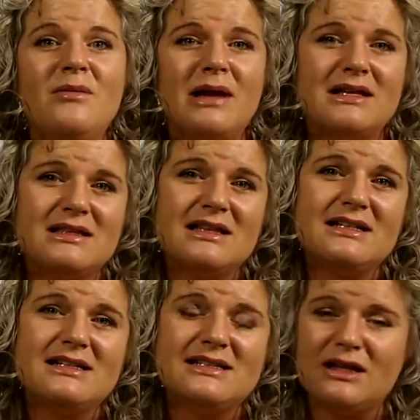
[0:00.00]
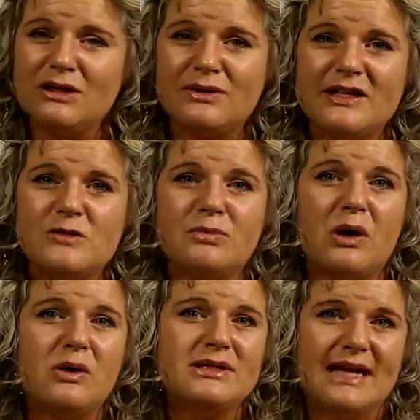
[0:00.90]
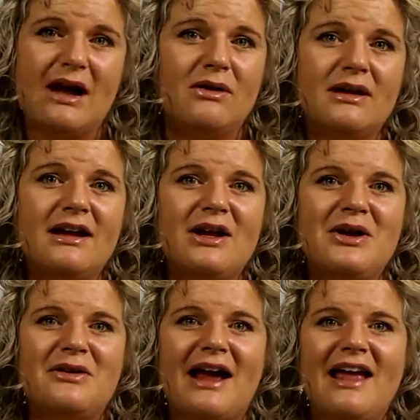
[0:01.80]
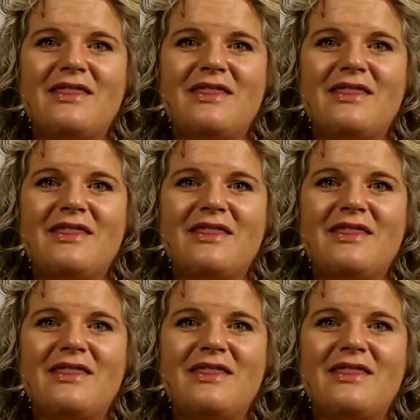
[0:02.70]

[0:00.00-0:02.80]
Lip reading: because the distilleries broke down, right?